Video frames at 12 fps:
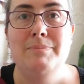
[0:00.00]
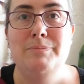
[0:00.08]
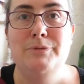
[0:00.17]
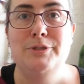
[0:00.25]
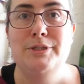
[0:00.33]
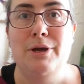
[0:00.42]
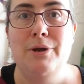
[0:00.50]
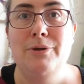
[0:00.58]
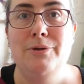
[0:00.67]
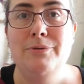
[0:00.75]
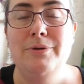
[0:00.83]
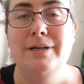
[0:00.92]

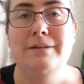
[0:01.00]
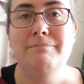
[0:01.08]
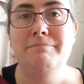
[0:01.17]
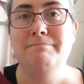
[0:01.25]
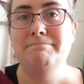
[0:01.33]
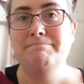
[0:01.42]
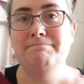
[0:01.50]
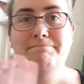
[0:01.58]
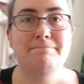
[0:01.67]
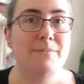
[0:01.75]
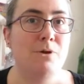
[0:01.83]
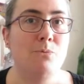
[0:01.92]
So
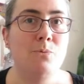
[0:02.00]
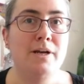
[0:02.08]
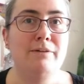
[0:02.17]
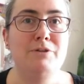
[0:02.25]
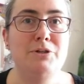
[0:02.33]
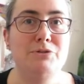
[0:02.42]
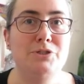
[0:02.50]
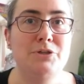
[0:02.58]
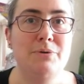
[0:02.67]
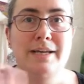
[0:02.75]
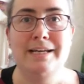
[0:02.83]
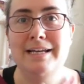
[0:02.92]
whatever you're
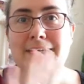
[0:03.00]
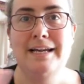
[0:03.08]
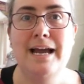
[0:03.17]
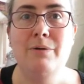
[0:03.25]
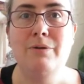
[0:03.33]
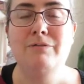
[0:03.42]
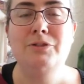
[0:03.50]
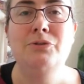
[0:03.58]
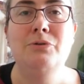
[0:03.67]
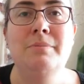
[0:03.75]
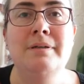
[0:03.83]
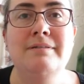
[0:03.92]
doing, however
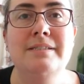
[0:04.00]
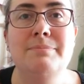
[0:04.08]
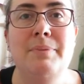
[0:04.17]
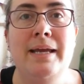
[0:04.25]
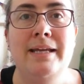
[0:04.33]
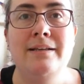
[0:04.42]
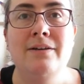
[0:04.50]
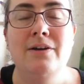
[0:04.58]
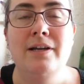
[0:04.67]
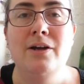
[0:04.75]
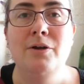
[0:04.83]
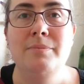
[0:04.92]
your month's been, I
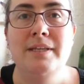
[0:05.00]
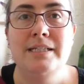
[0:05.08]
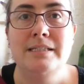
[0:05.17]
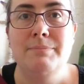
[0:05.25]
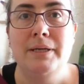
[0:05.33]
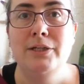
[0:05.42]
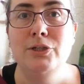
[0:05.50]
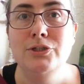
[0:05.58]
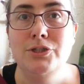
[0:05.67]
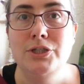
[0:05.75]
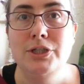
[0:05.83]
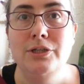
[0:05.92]
hope that it's been
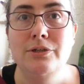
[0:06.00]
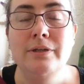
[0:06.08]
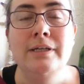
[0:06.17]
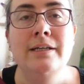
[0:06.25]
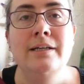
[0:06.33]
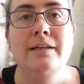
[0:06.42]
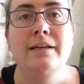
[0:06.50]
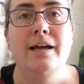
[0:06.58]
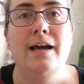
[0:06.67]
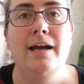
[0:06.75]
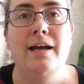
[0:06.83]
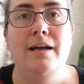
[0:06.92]
good to you.
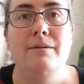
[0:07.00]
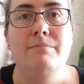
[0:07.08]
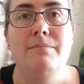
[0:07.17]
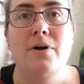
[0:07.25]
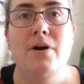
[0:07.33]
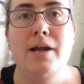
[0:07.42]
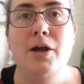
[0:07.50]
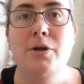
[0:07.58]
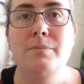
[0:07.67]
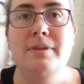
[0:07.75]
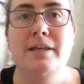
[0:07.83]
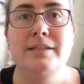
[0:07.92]
I
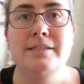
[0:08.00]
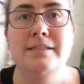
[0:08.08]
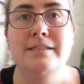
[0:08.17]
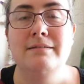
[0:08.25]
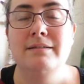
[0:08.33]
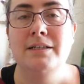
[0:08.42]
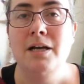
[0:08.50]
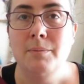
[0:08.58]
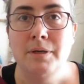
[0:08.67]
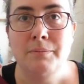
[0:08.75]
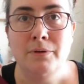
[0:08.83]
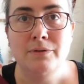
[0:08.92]
hope that the
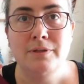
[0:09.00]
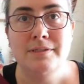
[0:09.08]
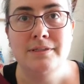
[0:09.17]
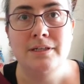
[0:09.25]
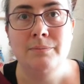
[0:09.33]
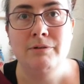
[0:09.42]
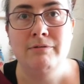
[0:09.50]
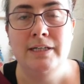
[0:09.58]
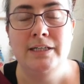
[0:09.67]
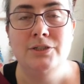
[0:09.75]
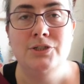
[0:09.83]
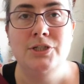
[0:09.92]
coming month is going to be really
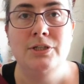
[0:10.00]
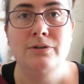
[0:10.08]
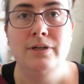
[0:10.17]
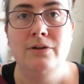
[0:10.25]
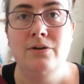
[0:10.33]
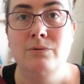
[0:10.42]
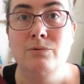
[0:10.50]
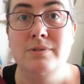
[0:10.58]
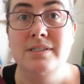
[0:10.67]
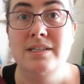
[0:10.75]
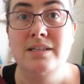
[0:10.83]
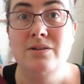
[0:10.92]
good to you, and I will
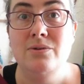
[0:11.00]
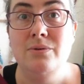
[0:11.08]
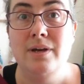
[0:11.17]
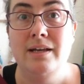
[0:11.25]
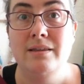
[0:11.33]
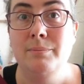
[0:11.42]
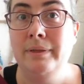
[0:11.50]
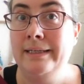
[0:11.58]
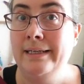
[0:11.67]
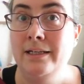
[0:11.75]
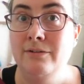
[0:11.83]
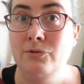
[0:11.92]
see you at the
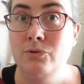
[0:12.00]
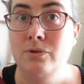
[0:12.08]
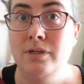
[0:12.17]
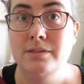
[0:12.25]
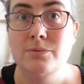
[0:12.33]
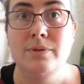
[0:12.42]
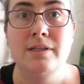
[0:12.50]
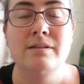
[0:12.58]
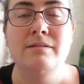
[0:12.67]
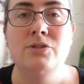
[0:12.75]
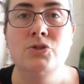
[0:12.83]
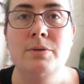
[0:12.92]
beginning of August with
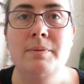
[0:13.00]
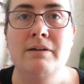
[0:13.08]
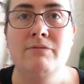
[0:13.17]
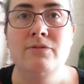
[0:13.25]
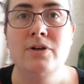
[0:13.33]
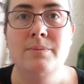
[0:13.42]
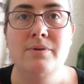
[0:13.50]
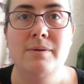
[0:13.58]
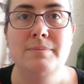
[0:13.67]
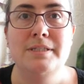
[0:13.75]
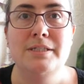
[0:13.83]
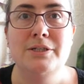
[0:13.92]
another Dreaming in Fibre
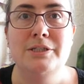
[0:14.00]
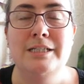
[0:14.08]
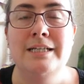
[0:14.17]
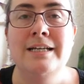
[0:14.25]
episode.